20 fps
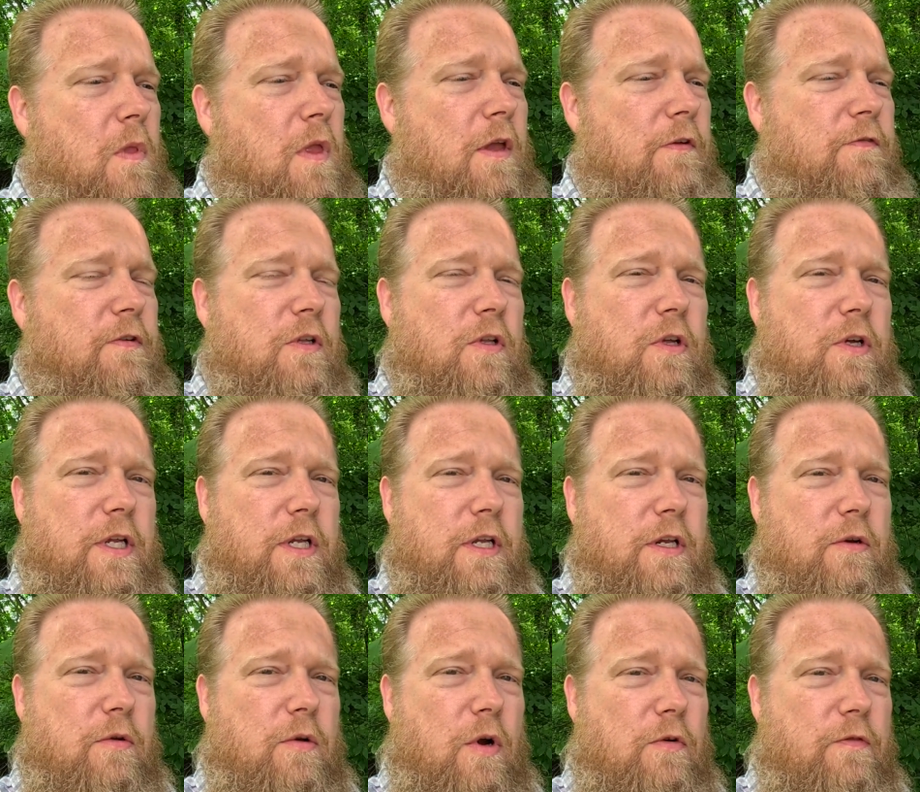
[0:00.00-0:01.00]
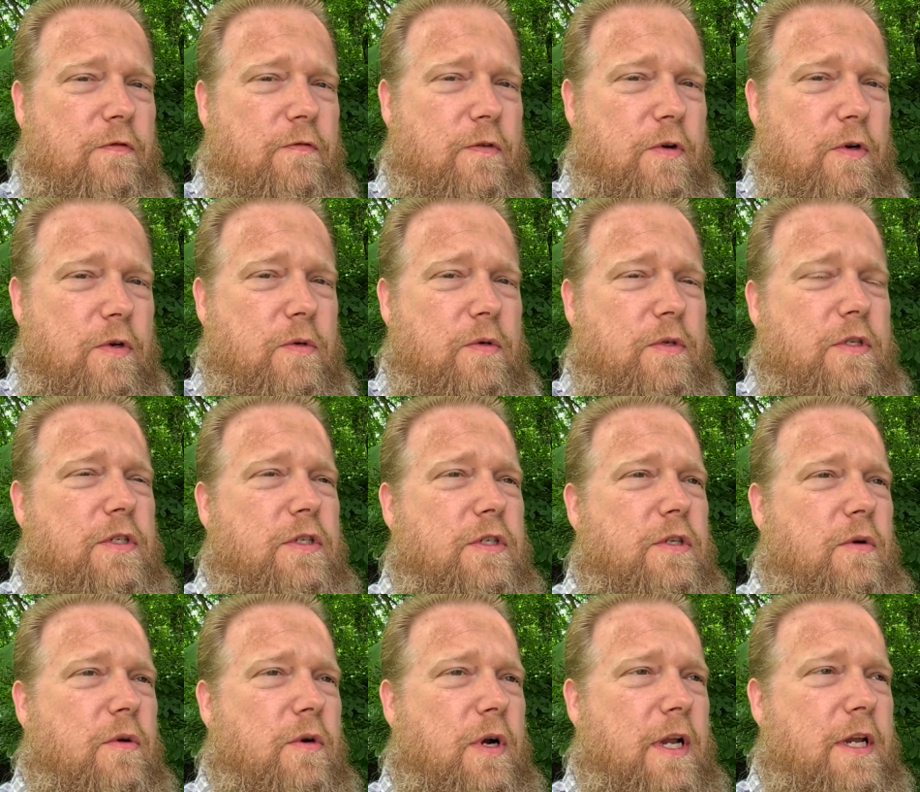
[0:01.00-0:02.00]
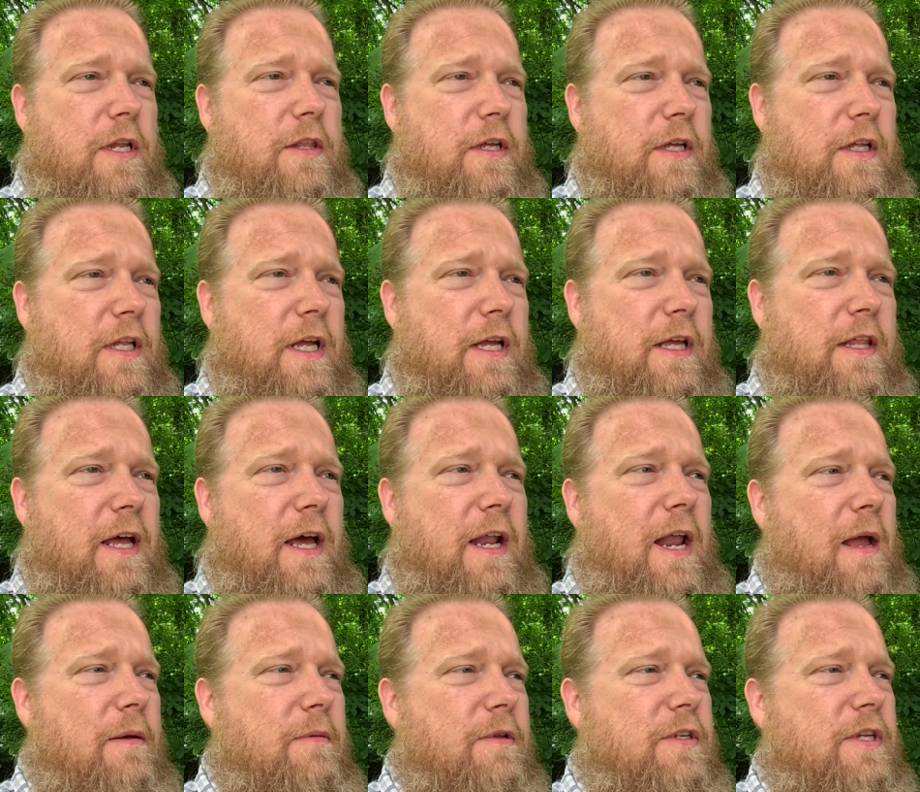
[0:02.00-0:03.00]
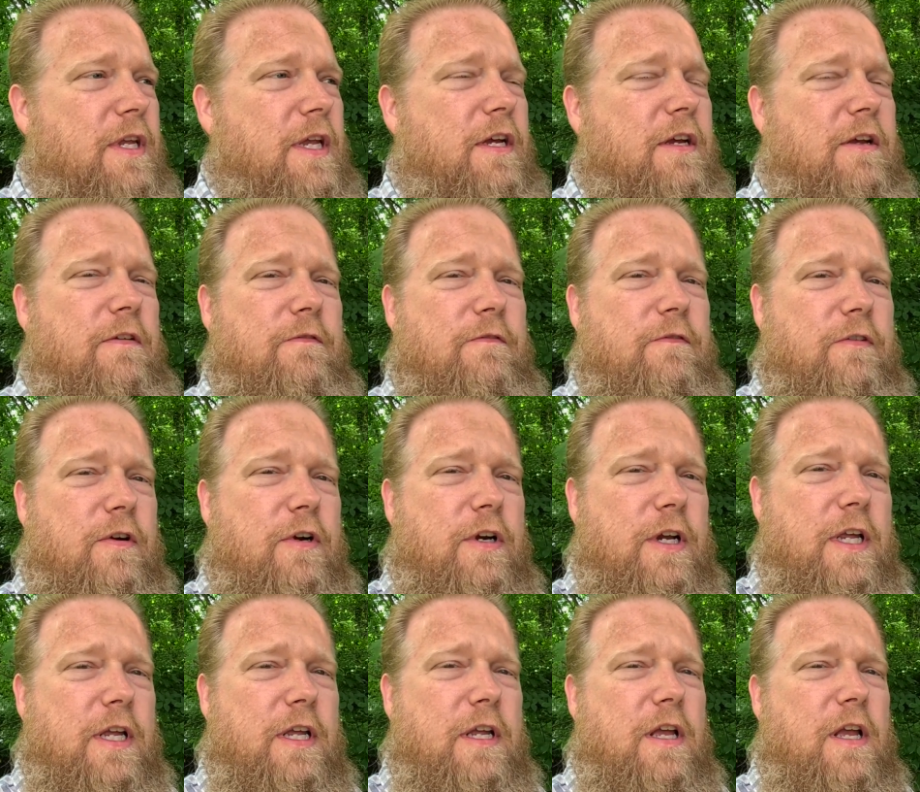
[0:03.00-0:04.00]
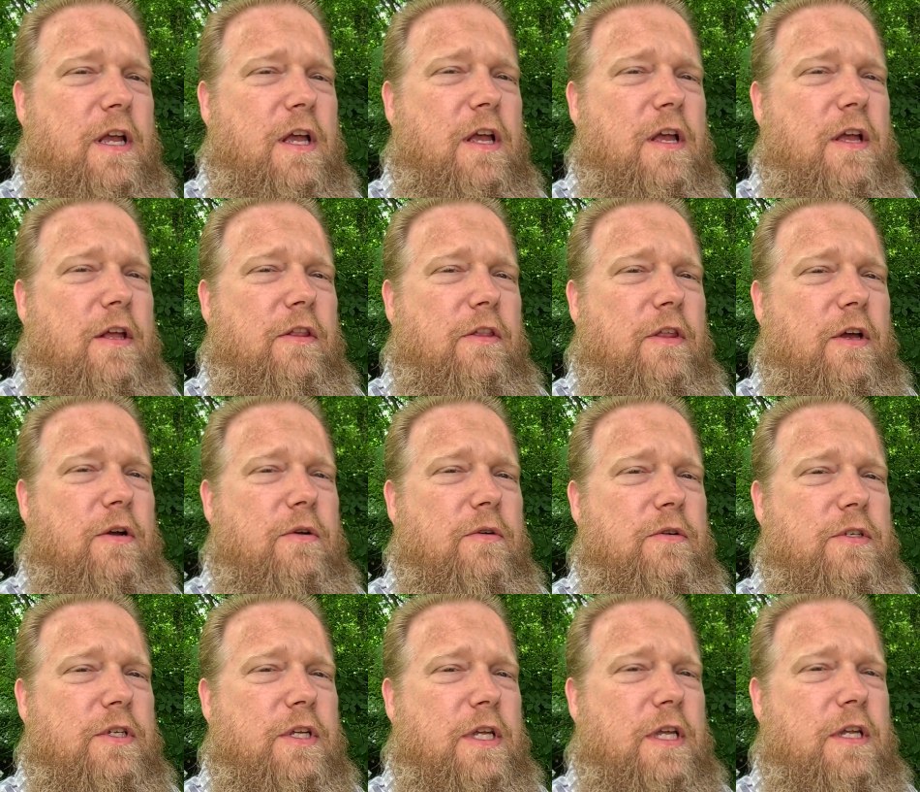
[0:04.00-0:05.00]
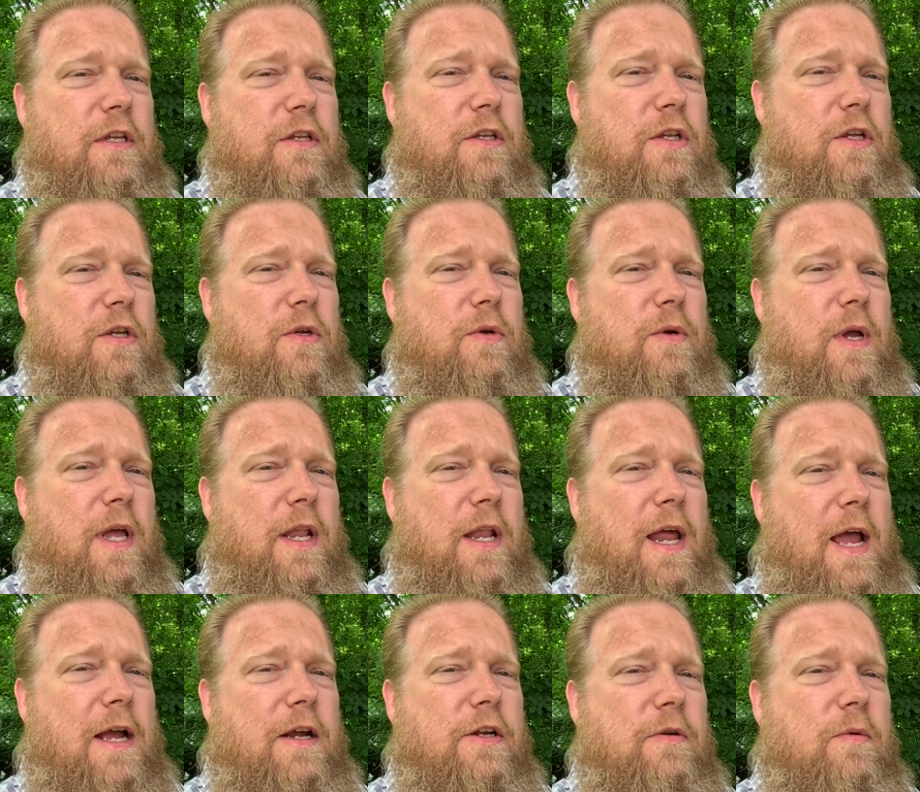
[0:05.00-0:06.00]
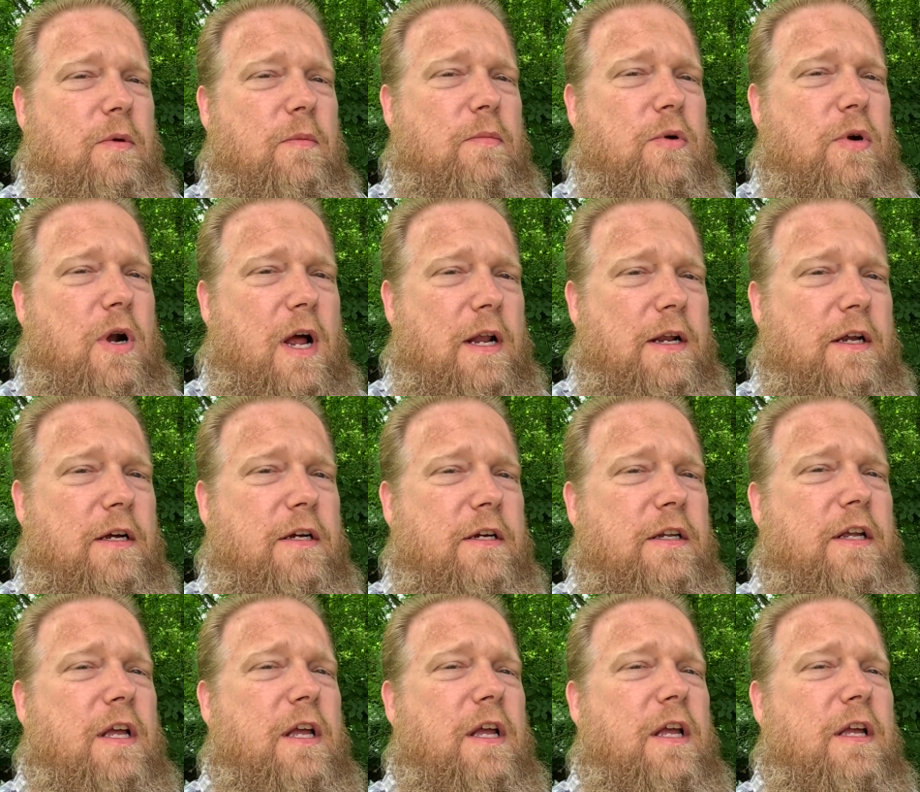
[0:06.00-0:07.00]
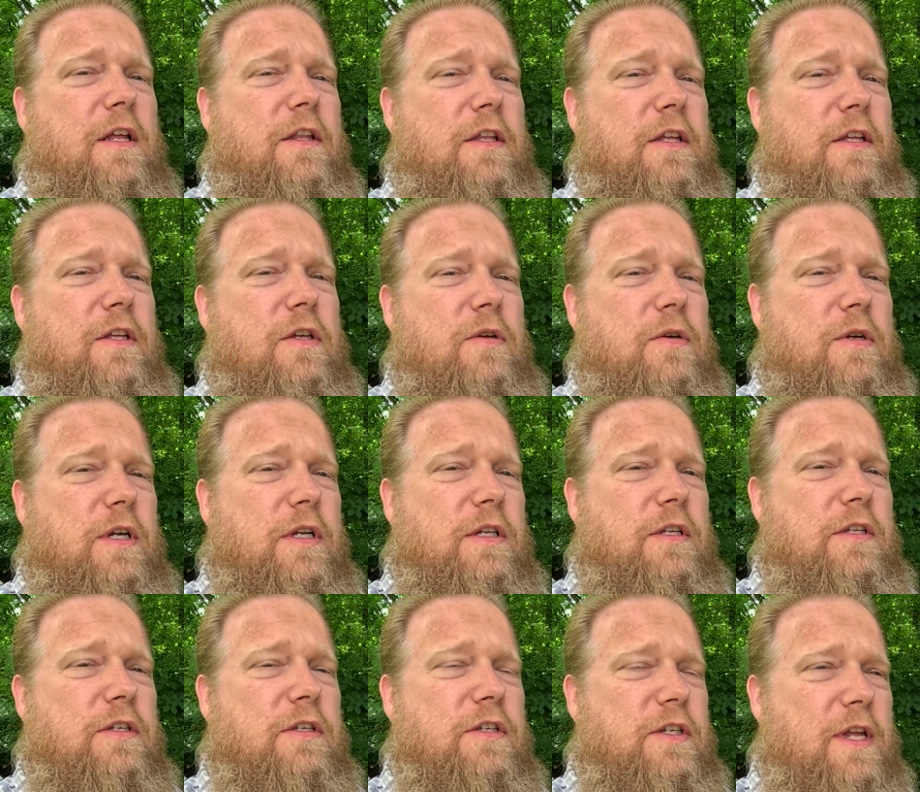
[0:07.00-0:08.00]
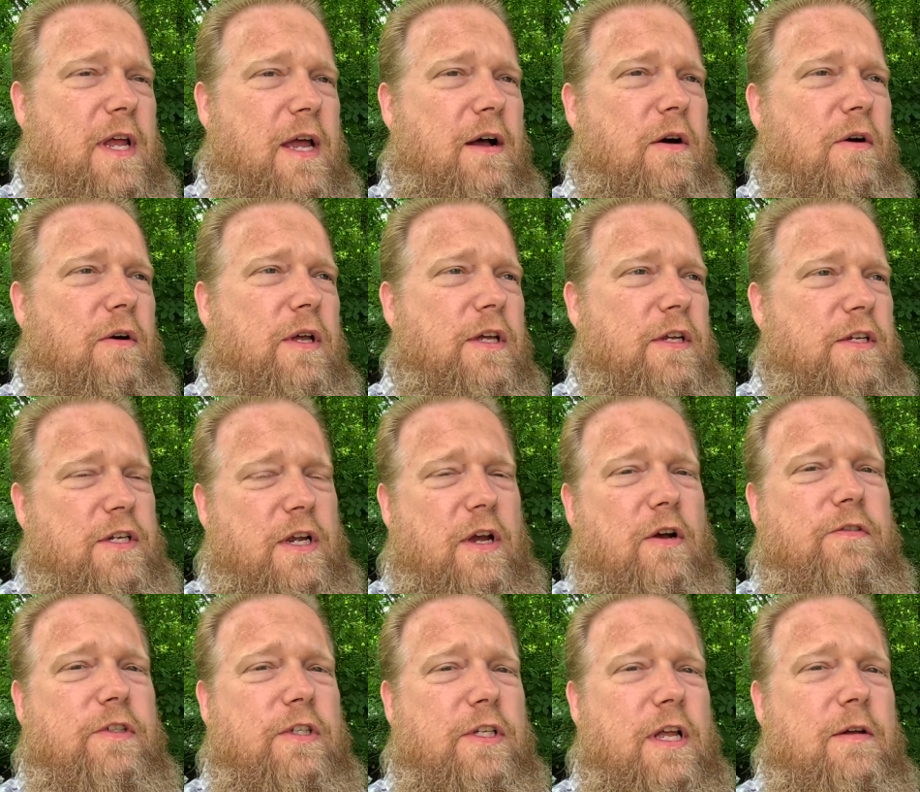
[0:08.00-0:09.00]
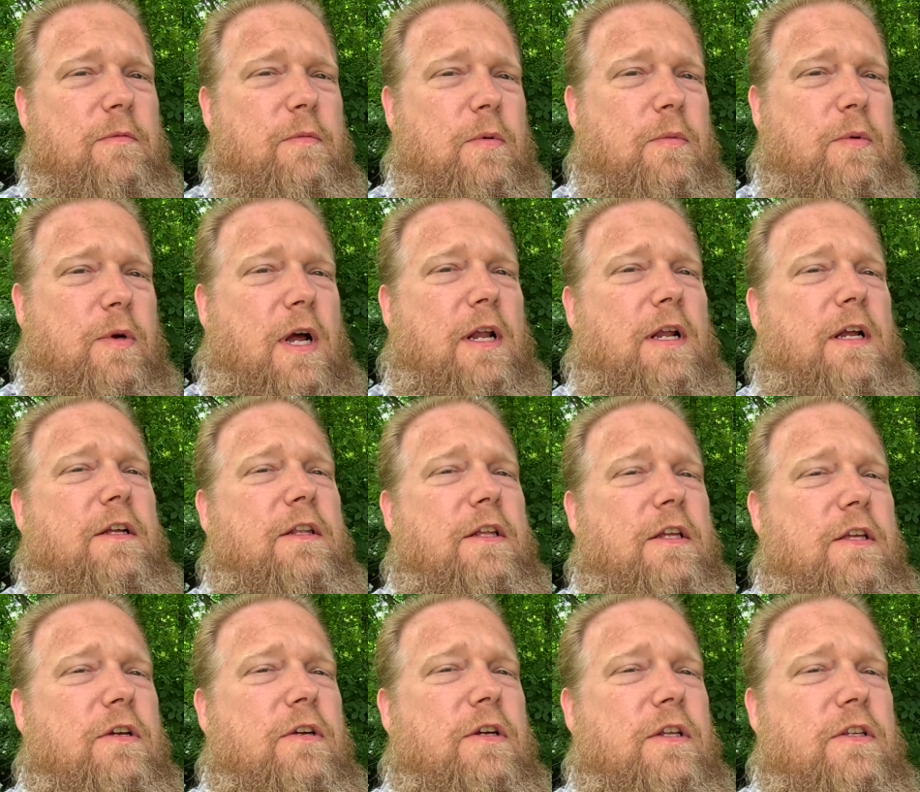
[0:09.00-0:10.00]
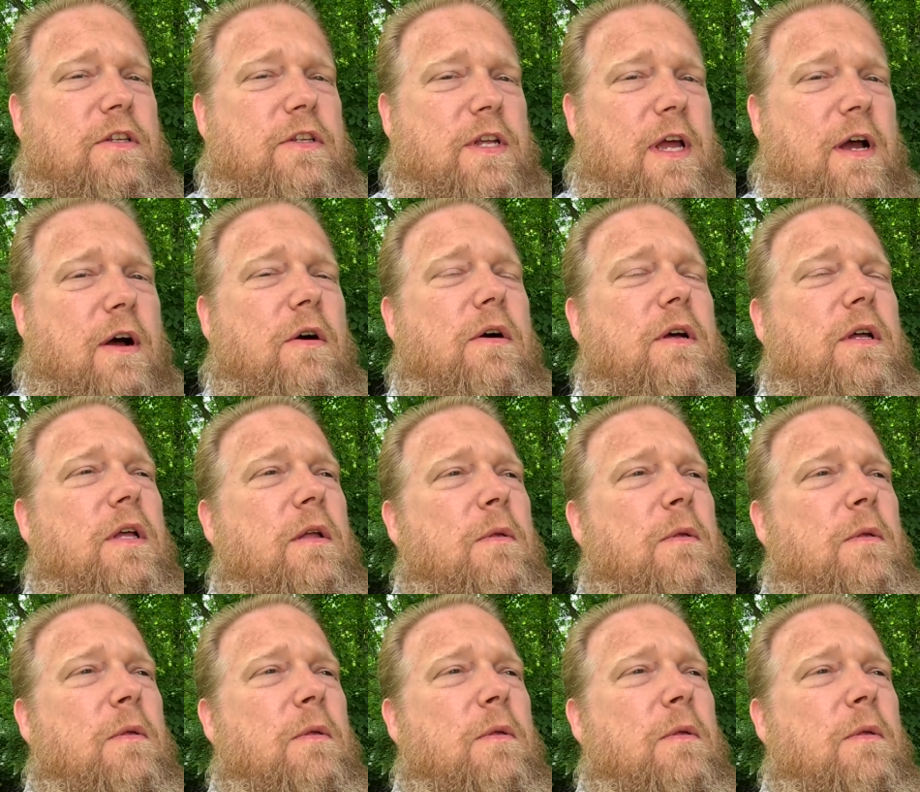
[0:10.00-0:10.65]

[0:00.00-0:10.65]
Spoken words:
if you're looking to grow fruits or anything like that, I would say converting those into an actual product that you can sell, a shelf-stable product that you can sell,